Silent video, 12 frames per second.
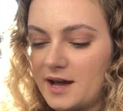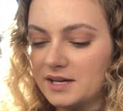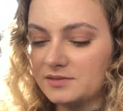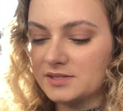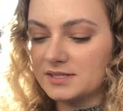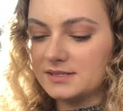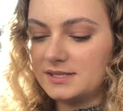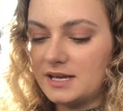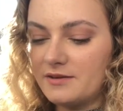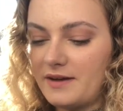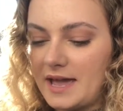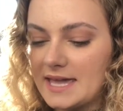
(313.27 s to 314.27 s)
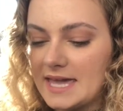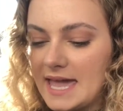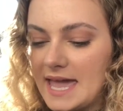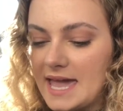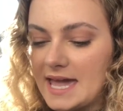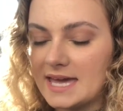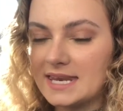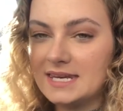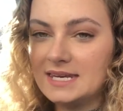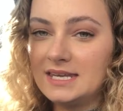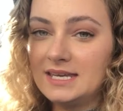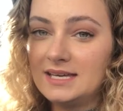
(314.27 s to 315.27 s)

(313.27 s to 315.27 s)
I'll see if I can.